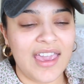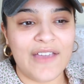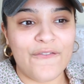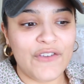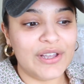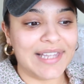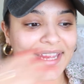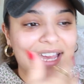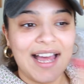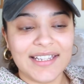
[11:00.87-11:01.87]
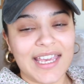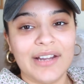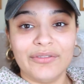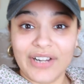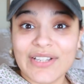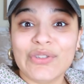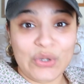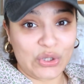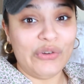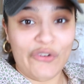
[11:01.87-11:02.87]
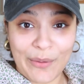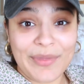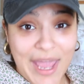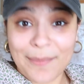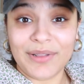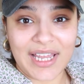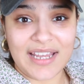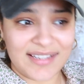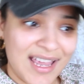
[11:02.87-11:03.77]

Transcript: and feel like God can rescue you from that place.